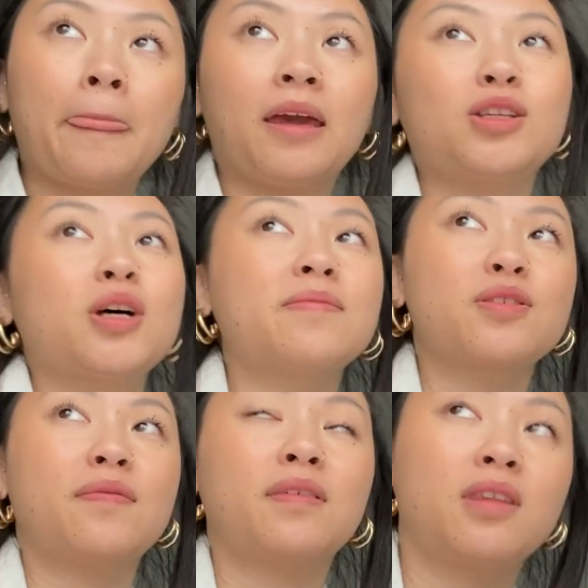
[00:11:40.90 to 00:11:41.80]
In terms
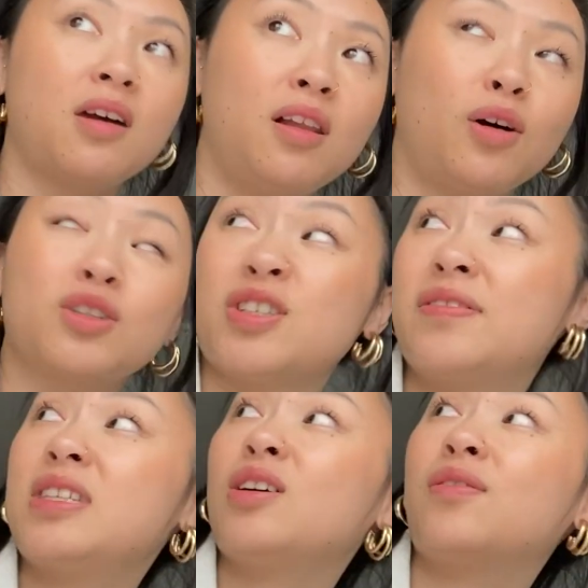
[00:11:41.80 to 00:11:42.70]
of the
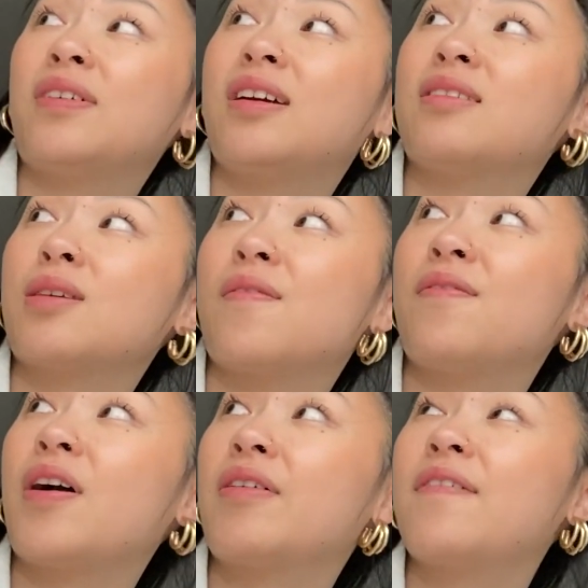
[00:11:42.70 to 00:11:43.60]
longevity of it, the
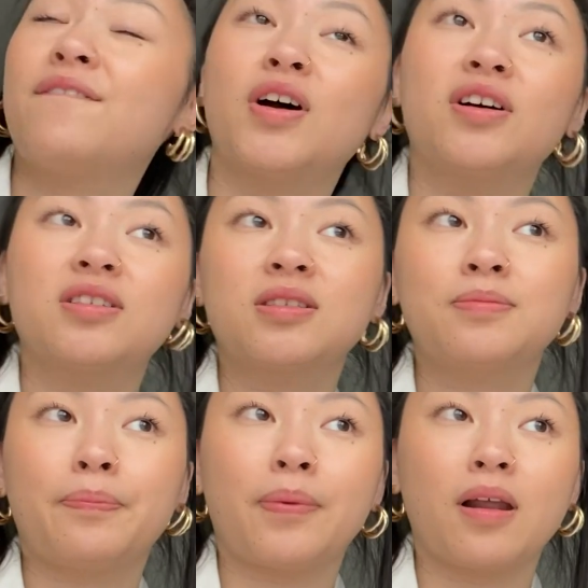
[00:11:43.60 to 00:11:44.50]
very first
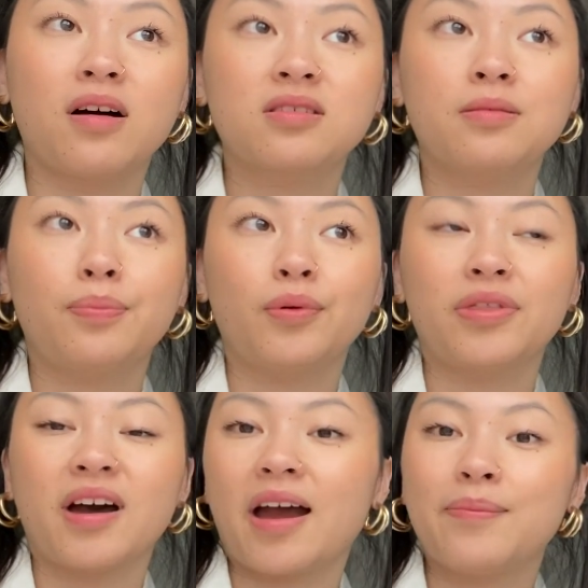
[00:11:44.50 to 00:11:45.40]
plasterboard
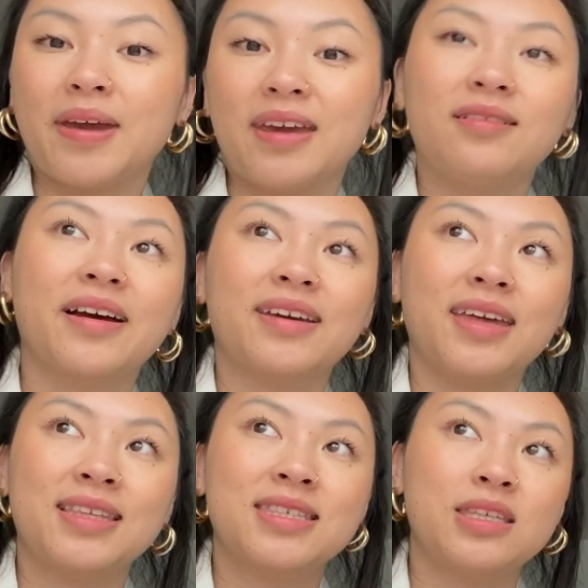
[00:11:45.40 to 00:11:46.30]
that I made, like,
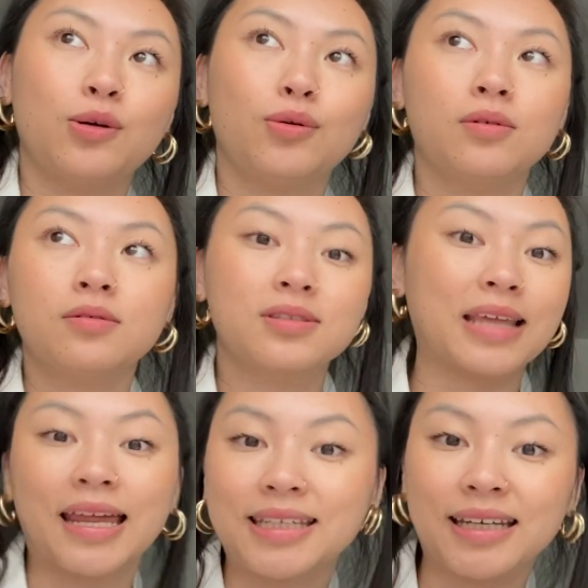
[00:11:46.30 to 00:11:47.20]
it's still
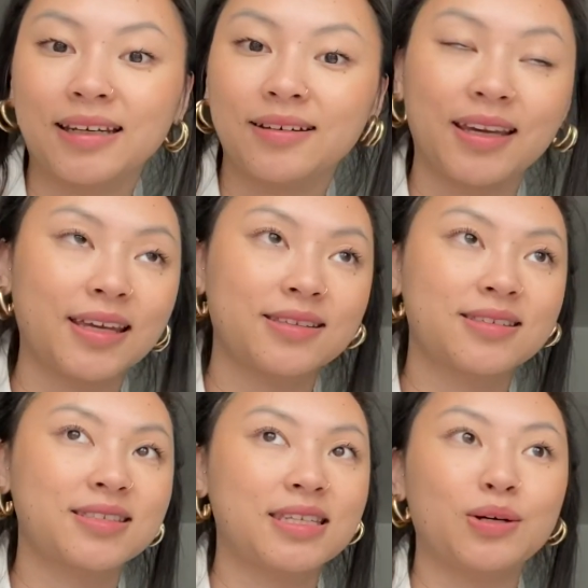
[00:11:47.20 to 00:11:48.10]
standing, it's
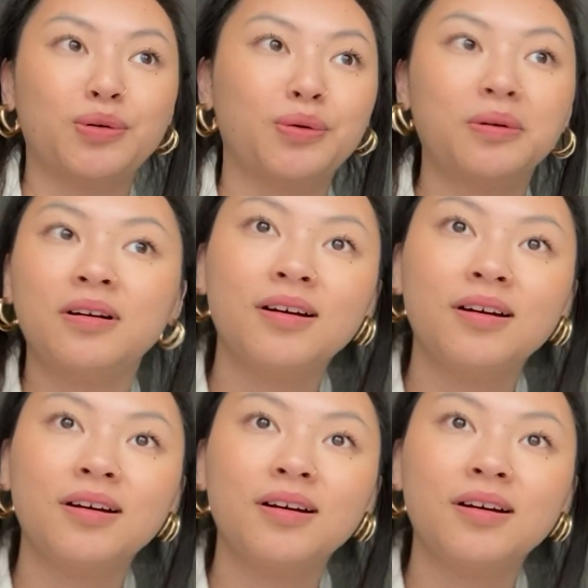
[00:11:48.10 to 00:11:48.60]
still,